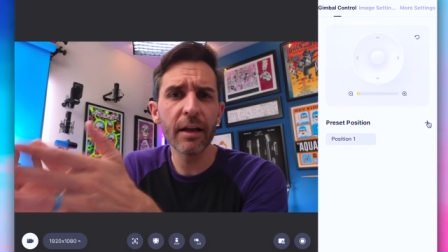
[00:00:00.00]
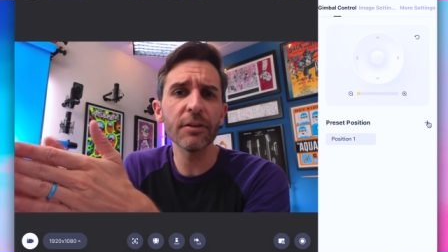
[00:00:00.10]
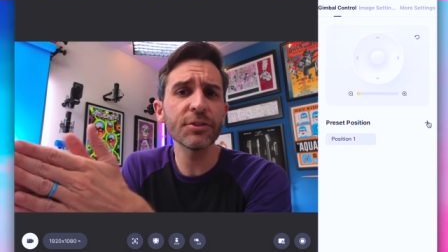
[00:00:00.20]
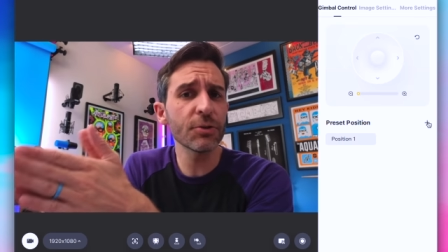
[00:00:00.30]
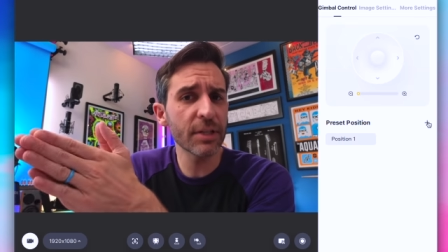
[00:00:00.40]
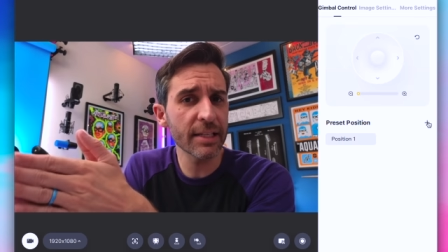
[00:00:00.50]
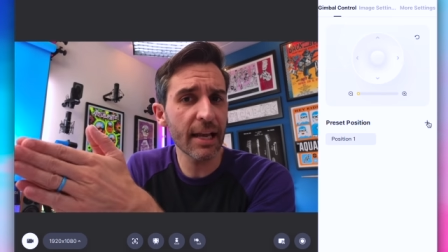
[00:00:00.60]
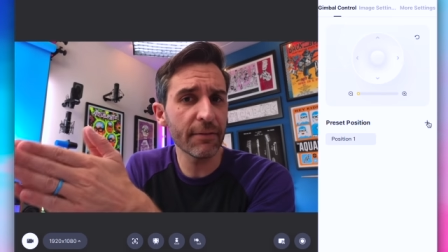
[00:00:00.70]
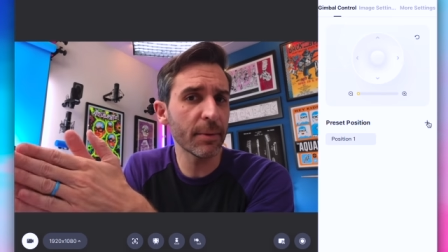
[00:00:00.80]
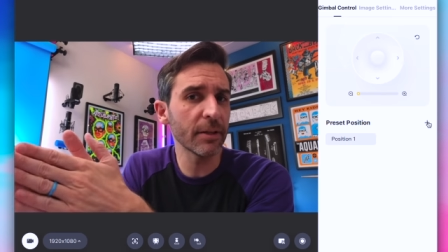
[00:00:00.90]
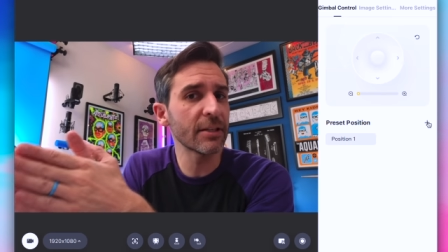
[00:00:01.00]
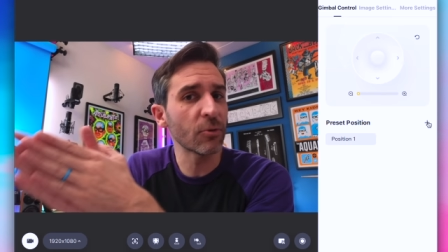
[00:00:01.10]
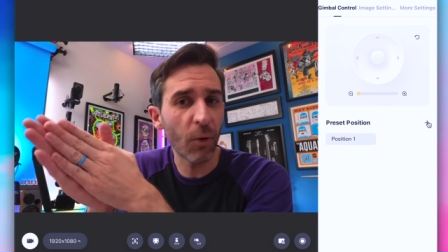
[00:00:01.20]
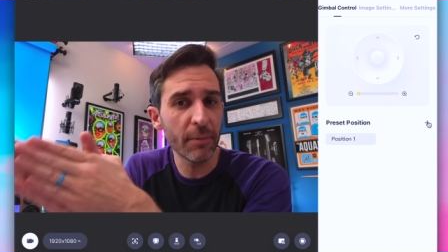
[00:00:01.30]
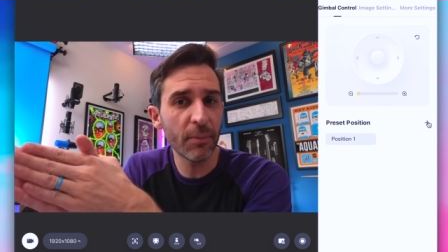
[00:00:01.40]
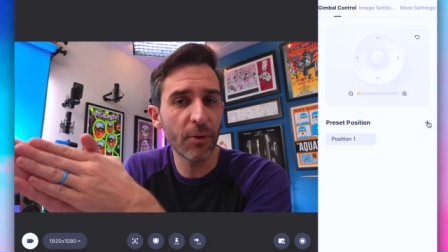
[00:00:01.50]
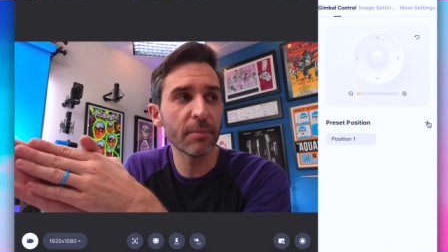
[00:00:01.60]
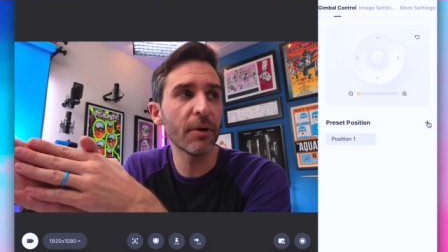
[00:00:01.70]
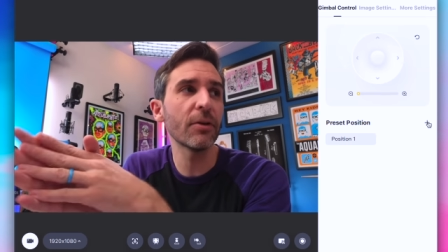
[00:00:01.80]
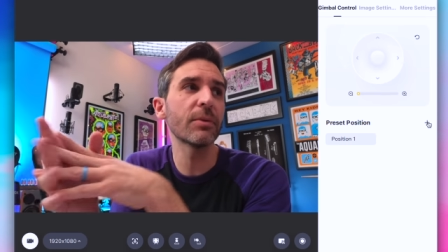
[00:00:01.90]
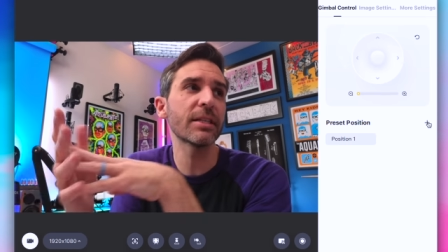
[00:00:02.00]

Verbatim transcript: It also does have a built-in whiteboard mode,